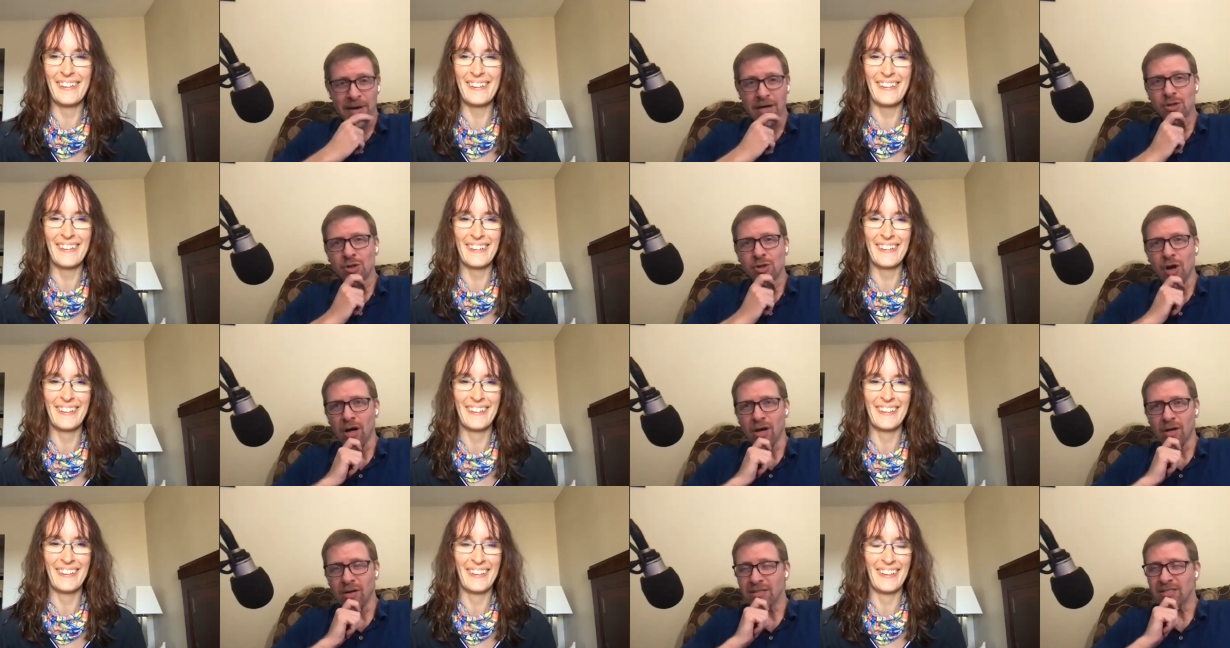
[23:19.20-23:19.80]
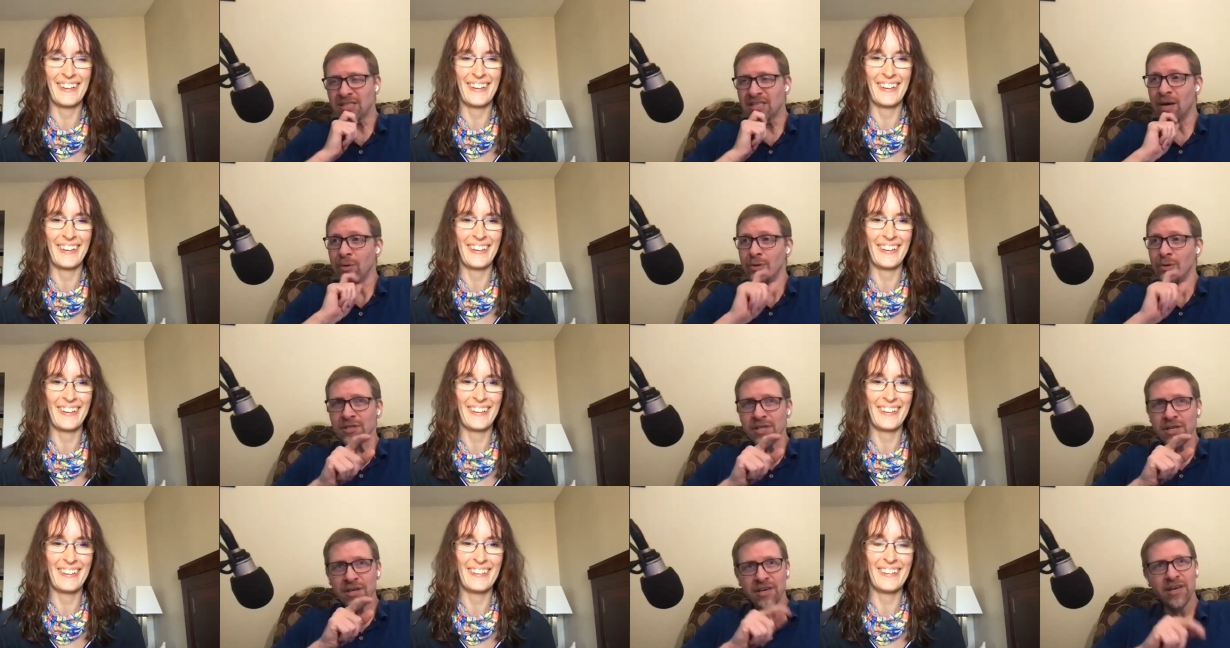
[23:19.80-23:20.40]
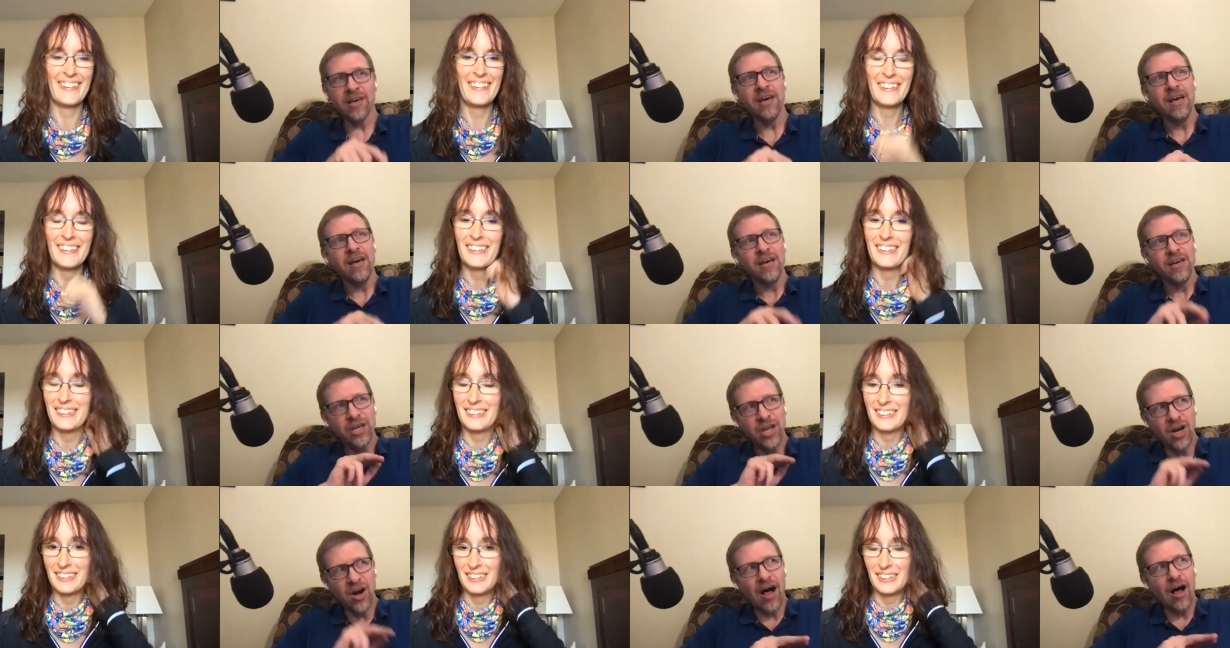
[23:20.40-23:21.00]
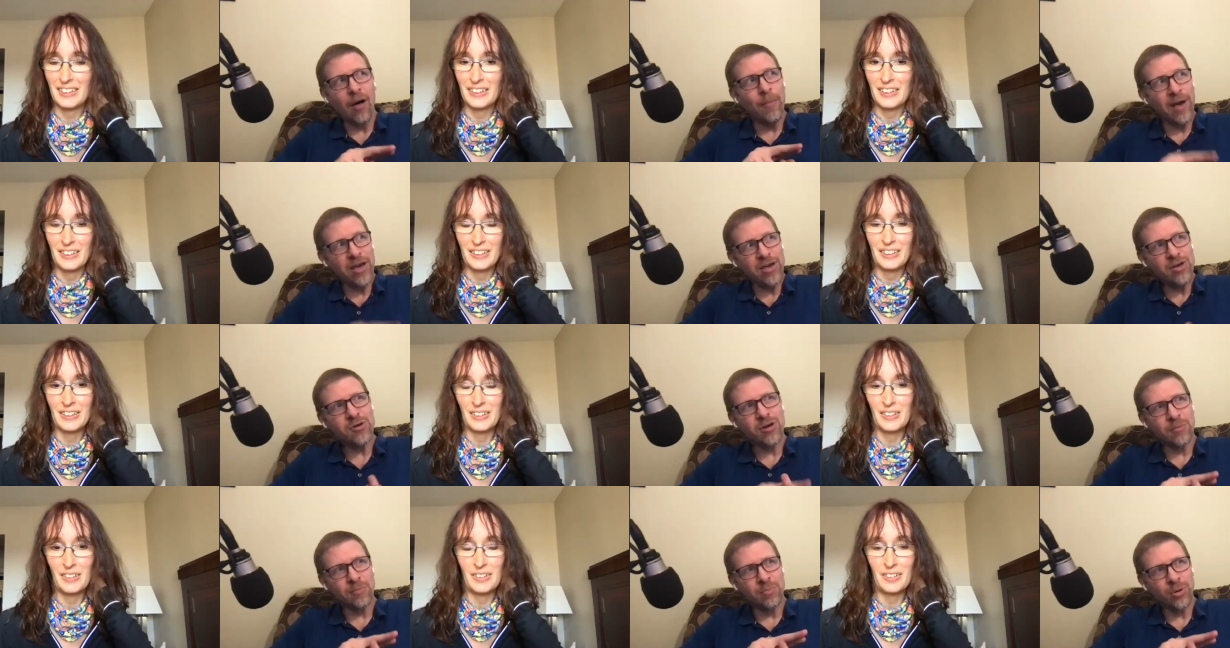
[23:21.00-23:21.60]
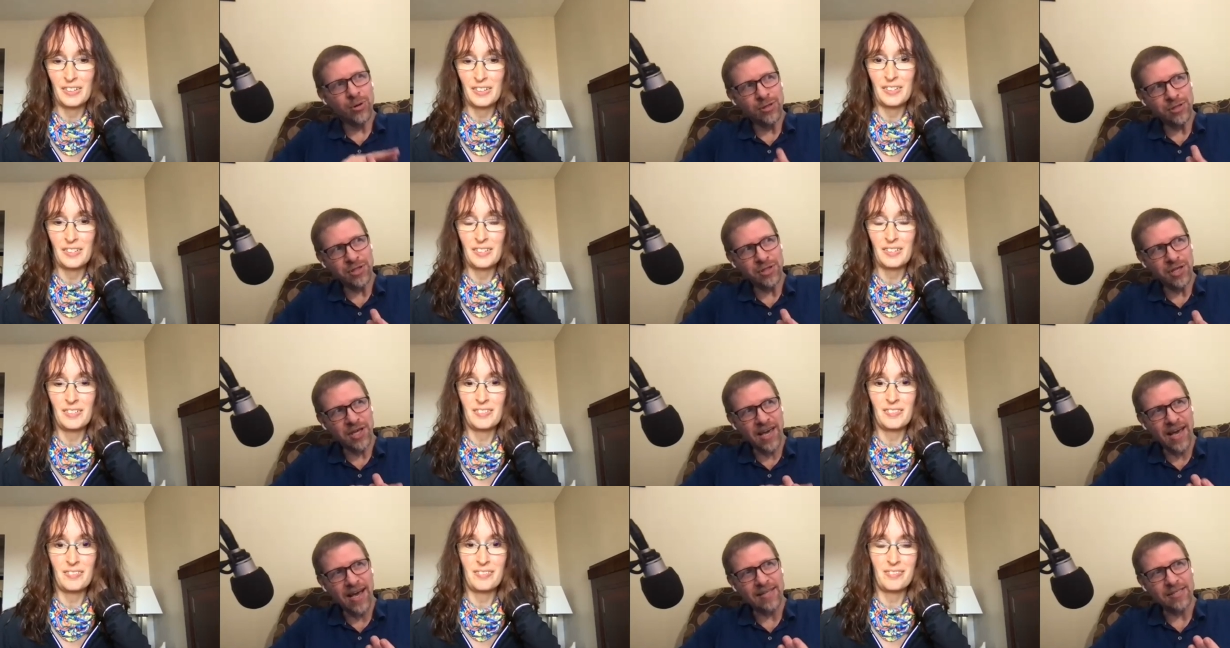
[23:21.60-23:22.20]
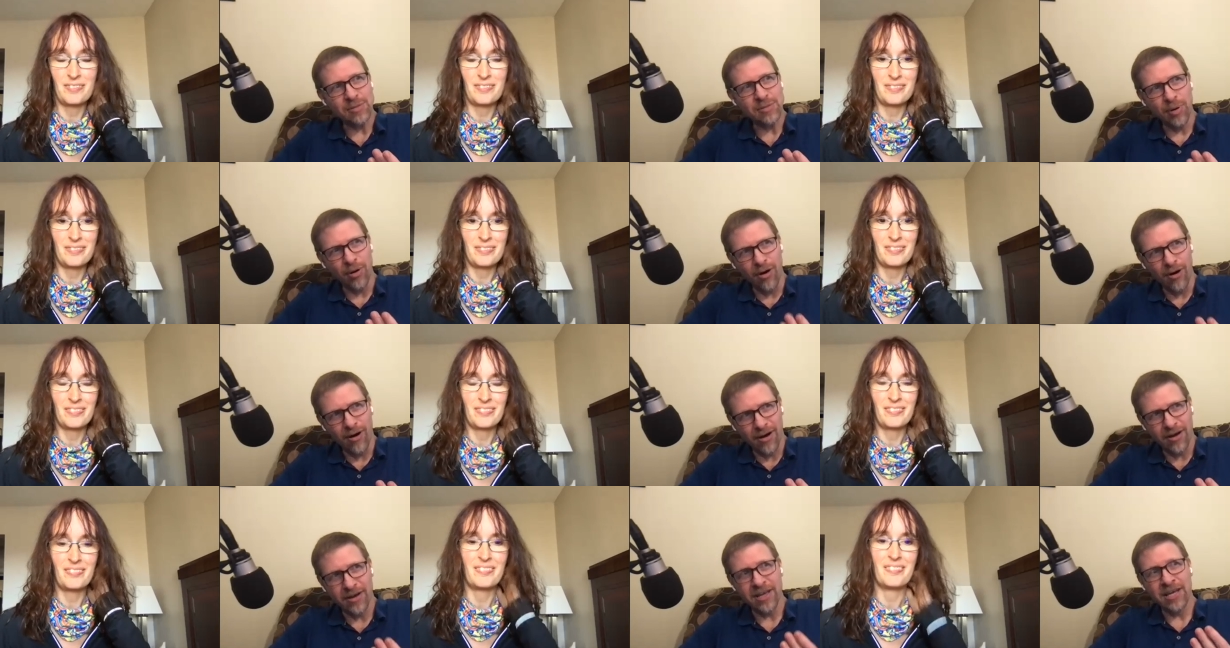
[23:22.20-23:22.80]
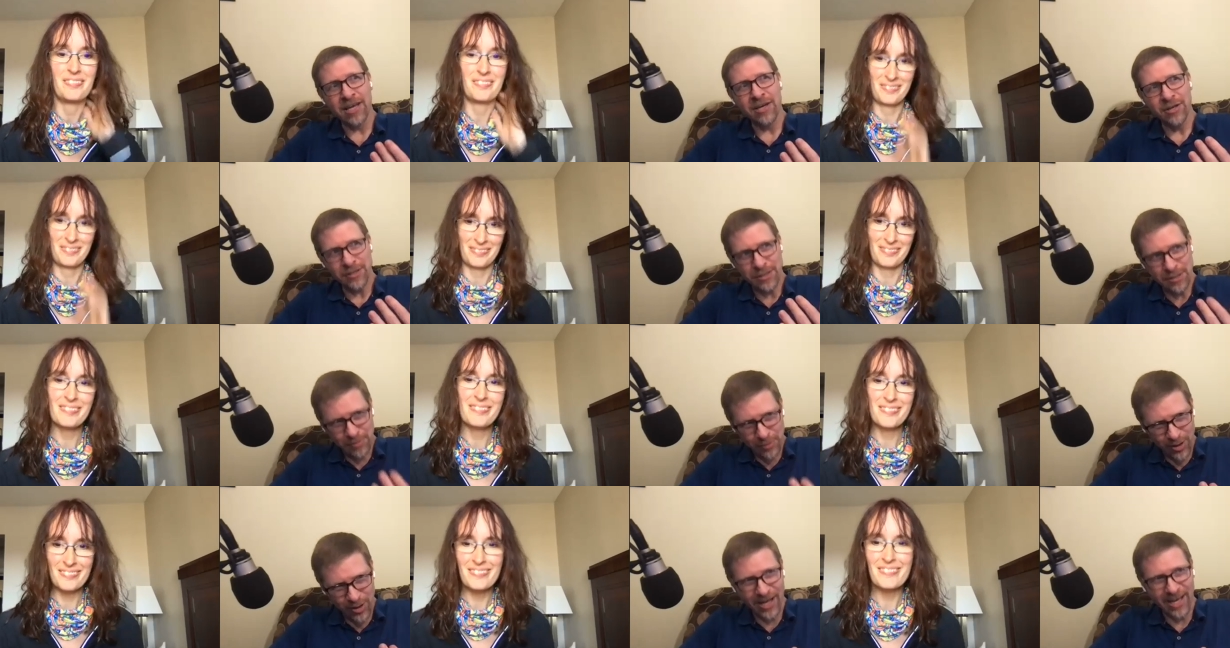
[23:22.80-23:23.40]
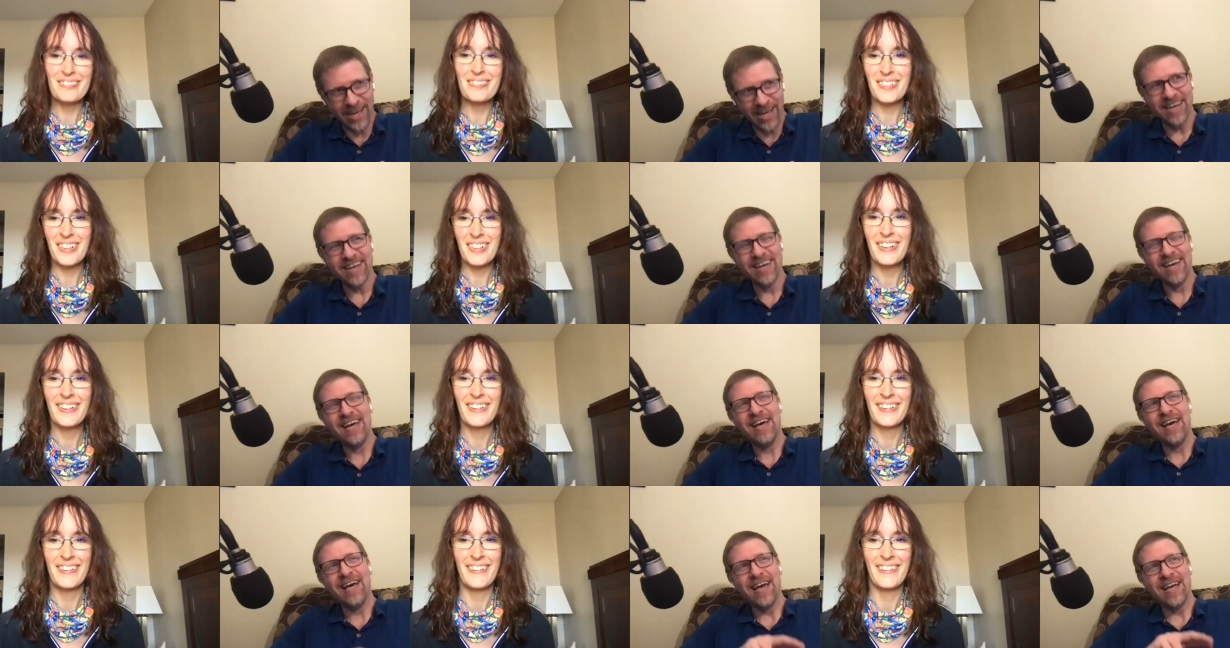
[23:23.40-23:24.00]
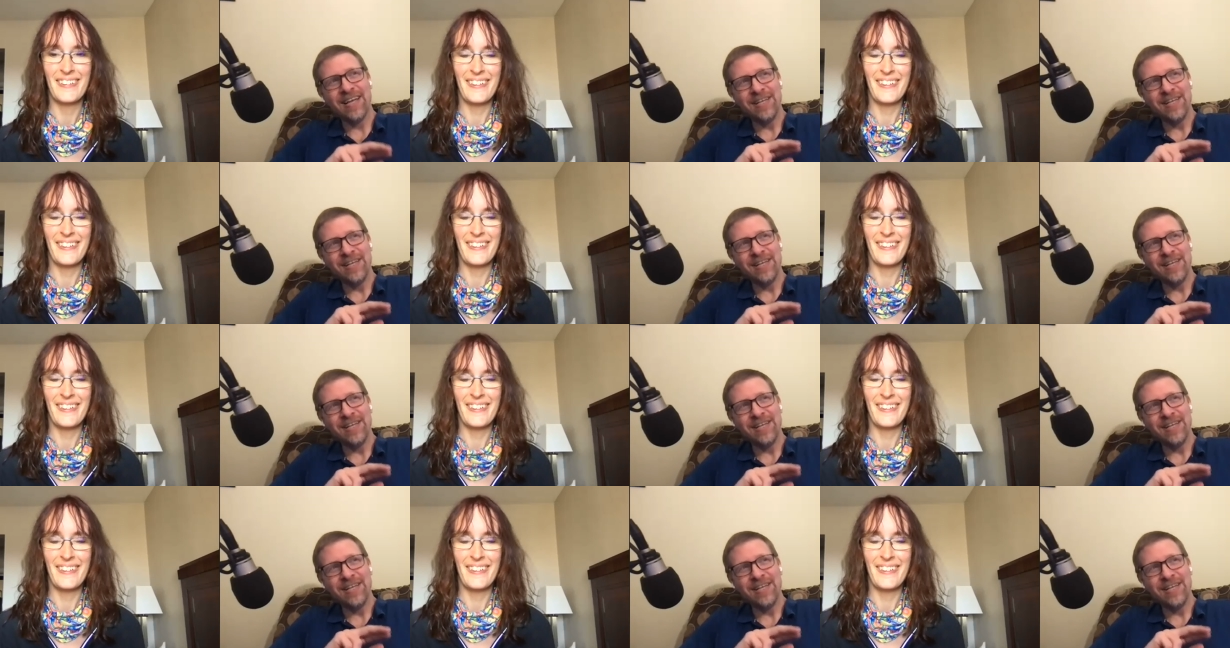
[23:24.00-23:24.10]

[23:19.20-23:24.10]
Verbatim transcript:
Speaker 1: chocolates and i was thinking you know i'll bet you could push the cat's paw into some clay and